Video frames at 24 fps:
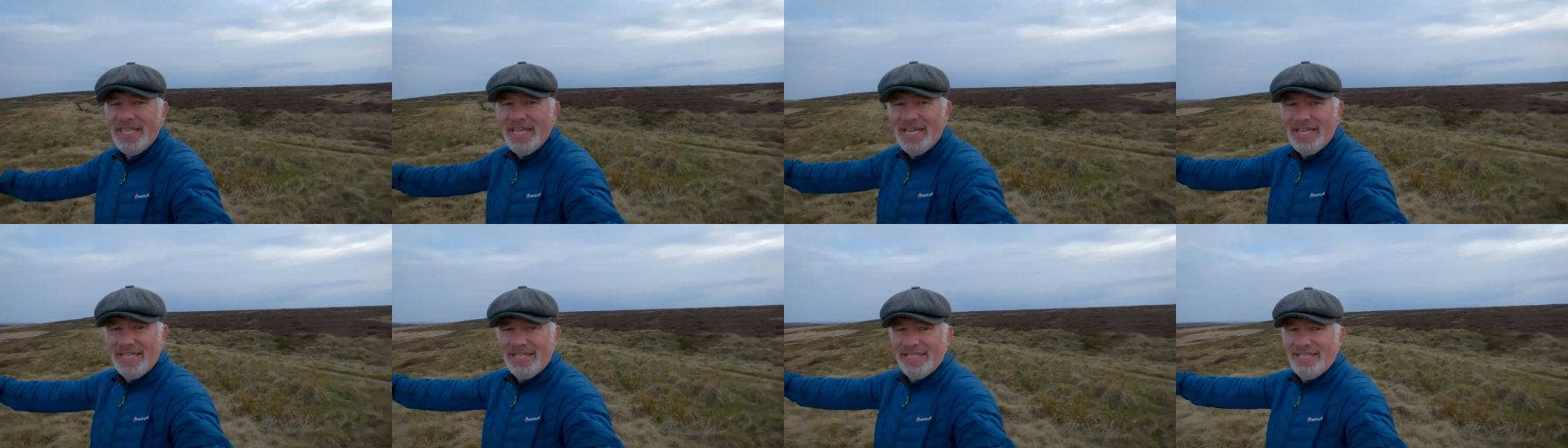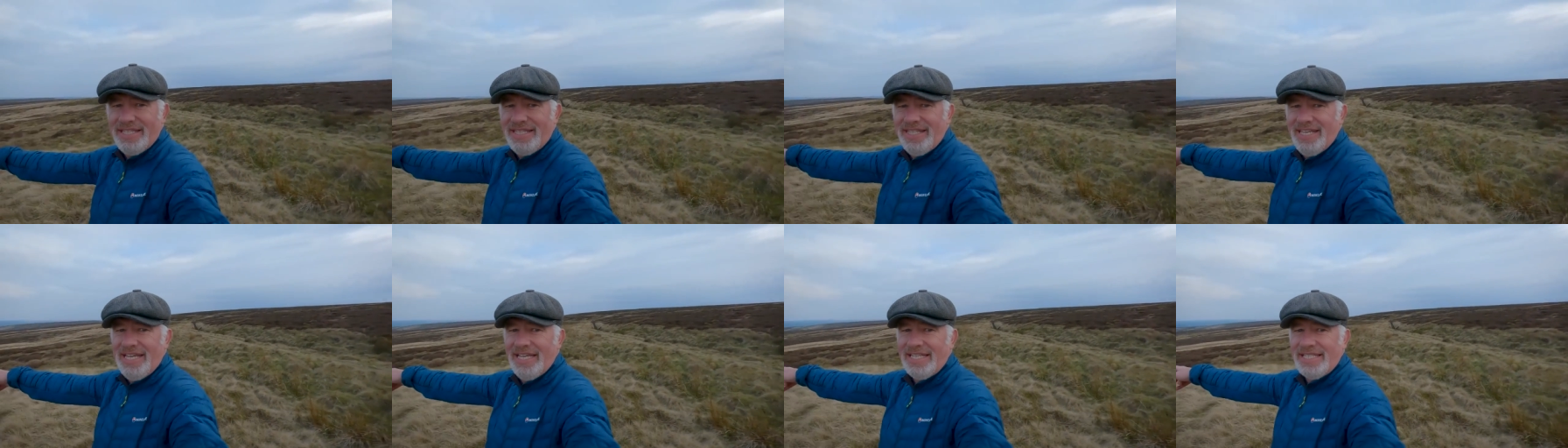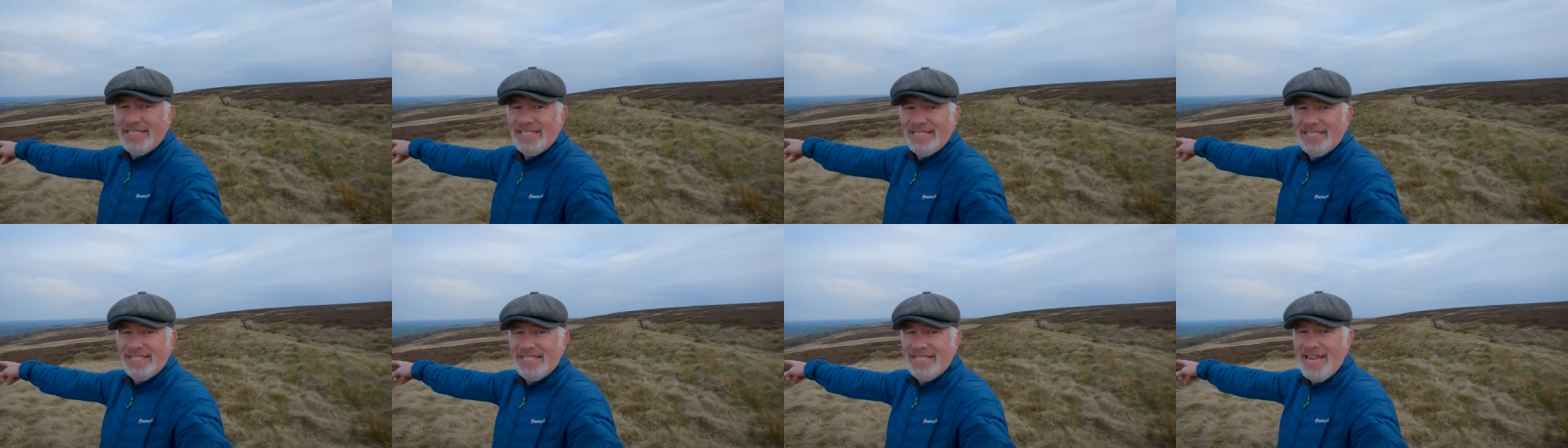that
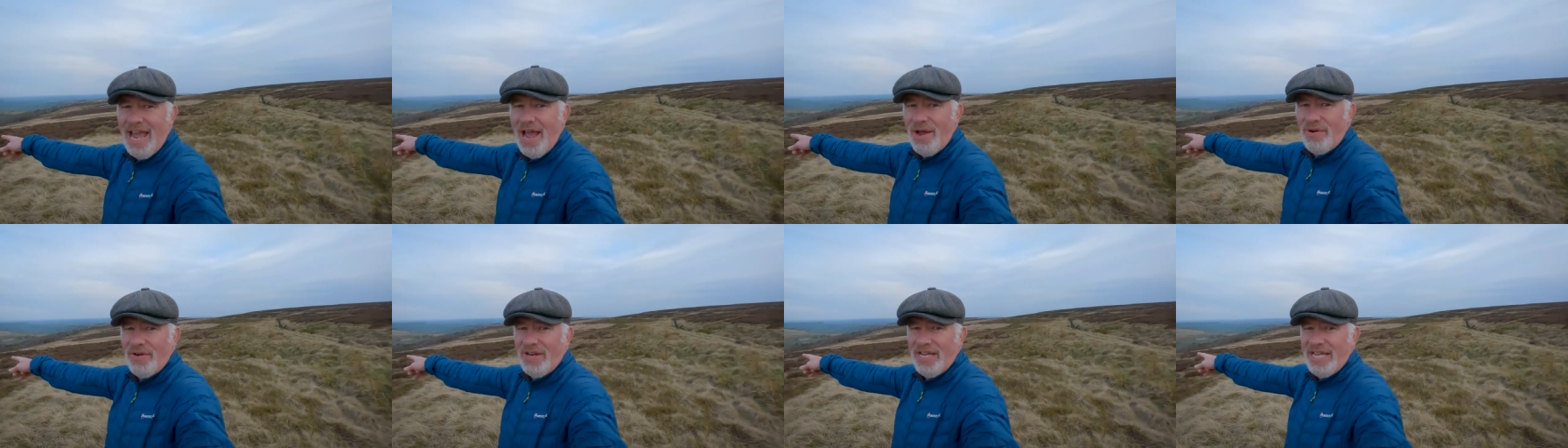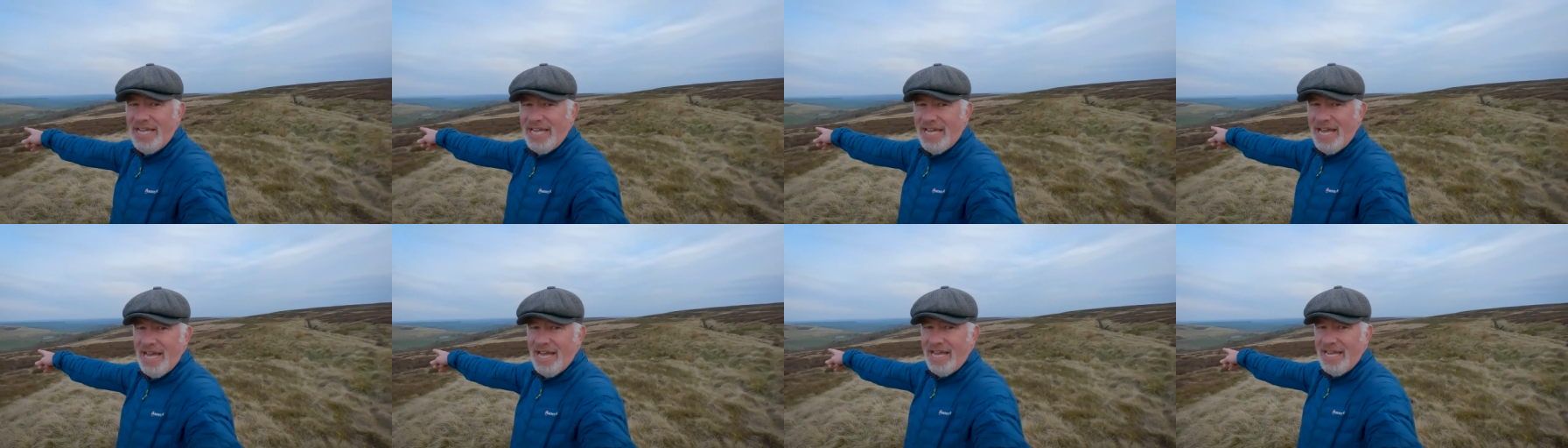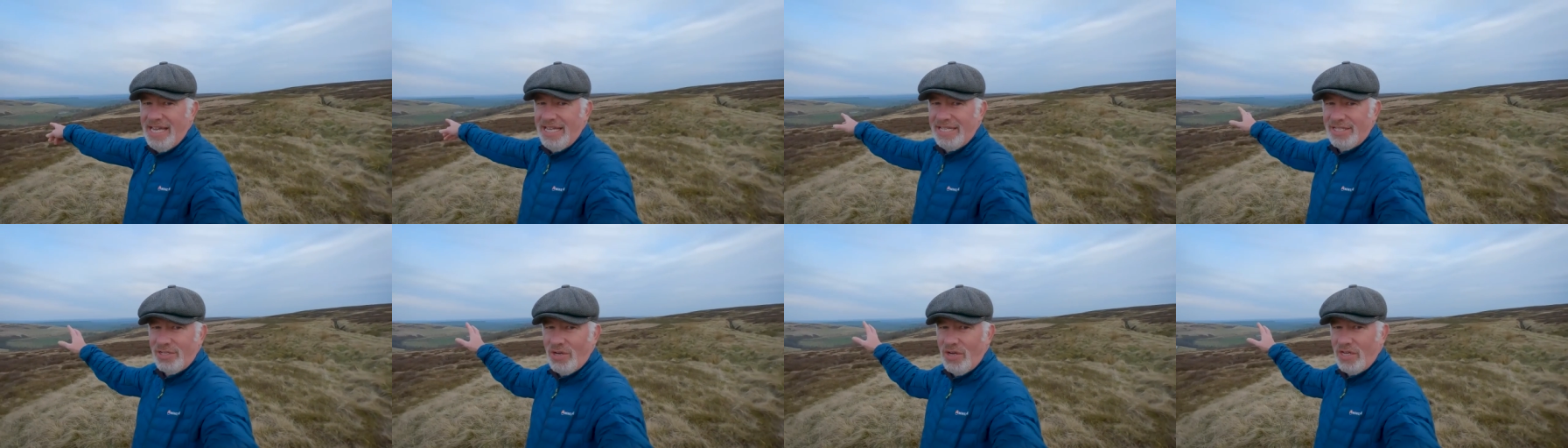this down here
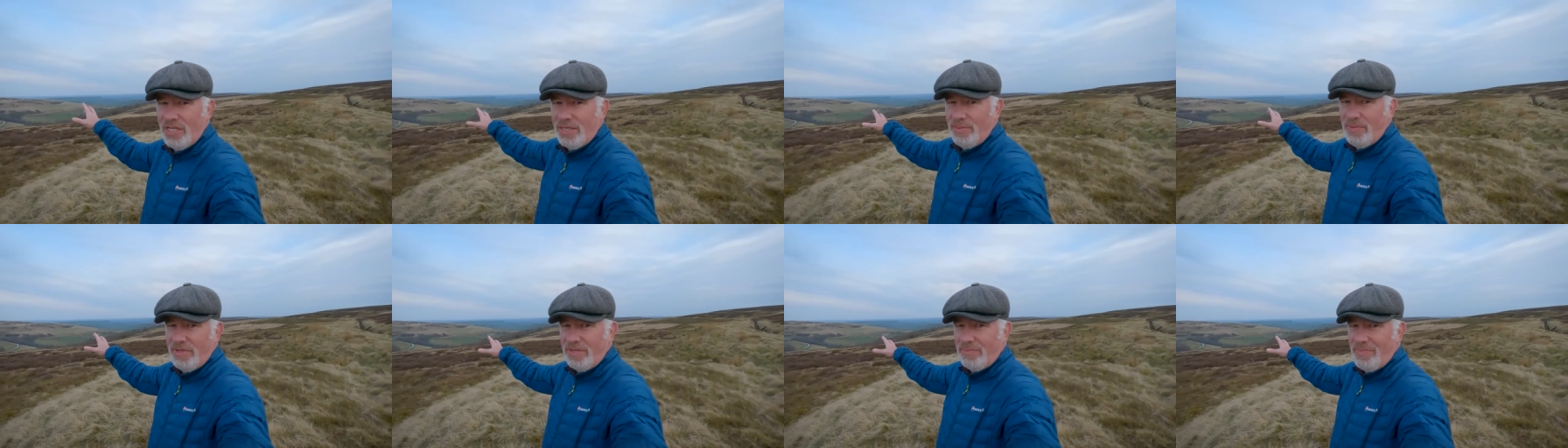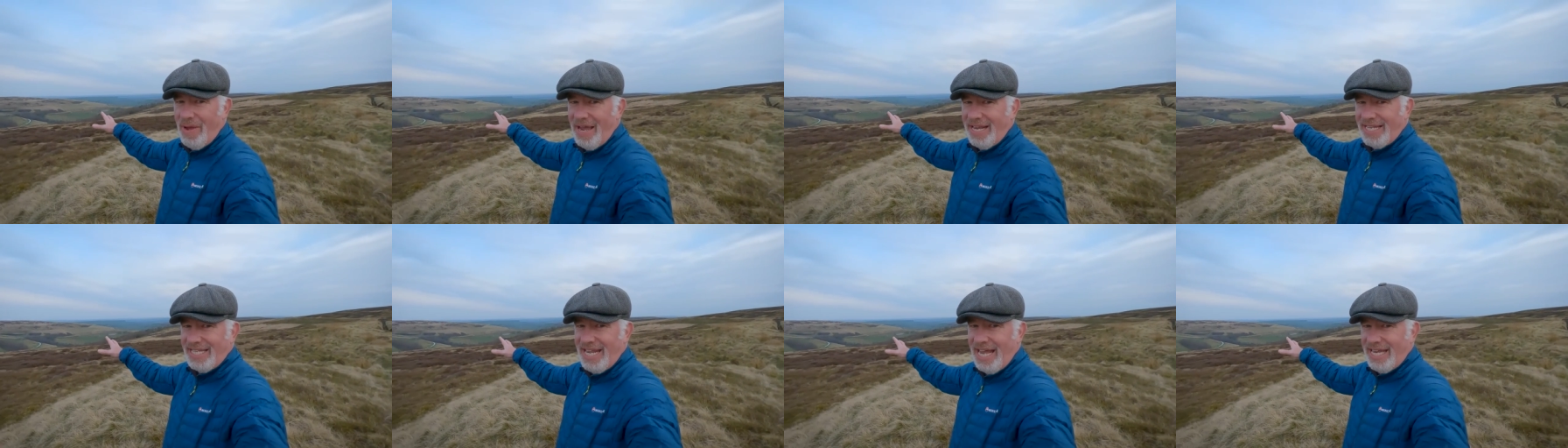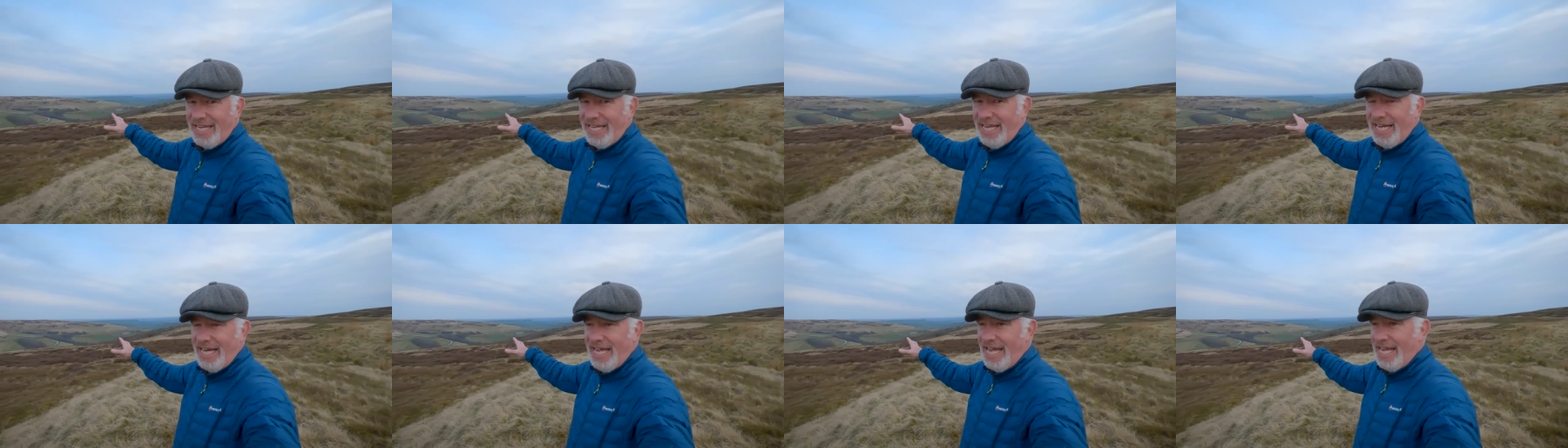is going to be
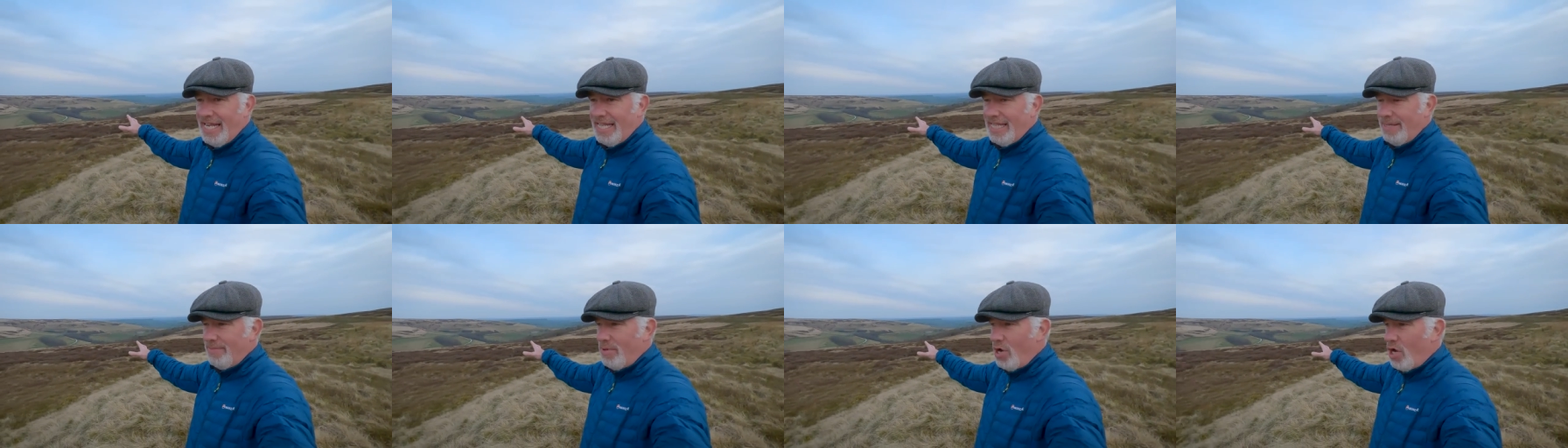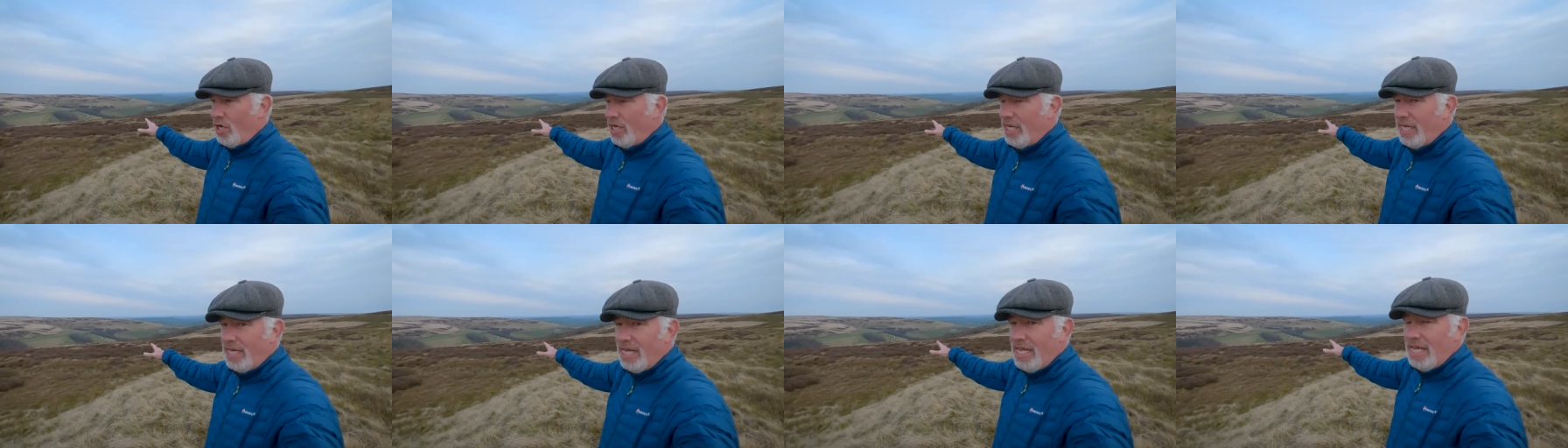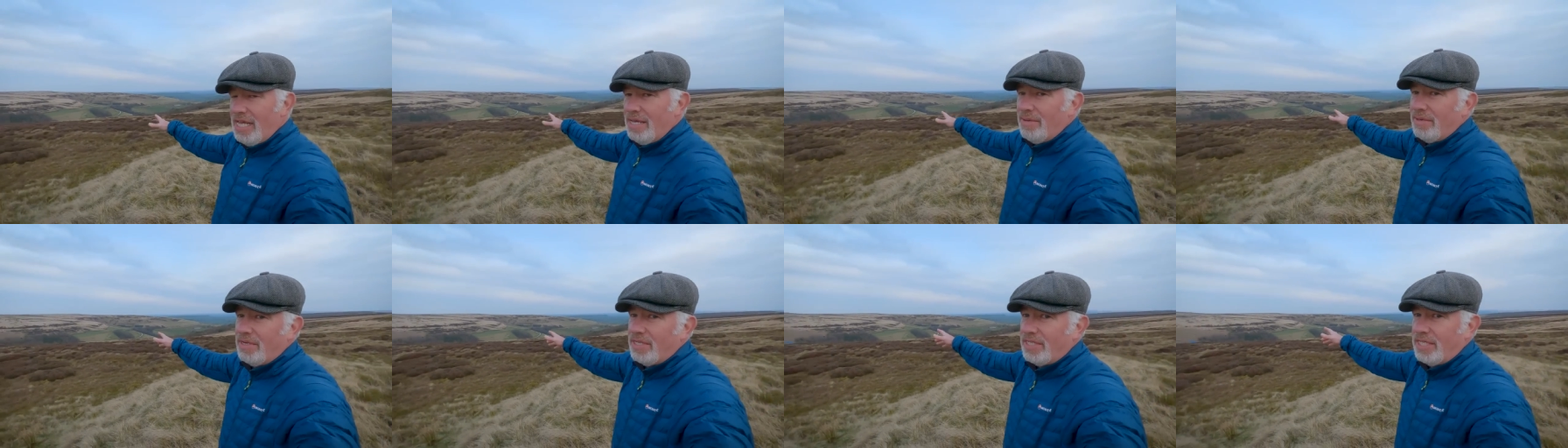spectacular in the morning,
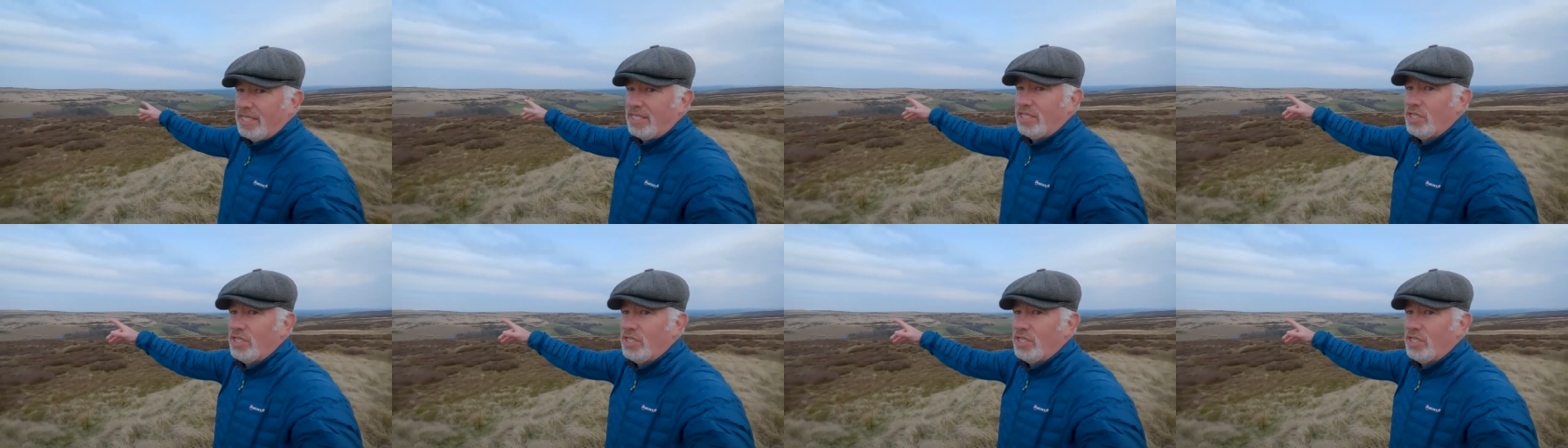because the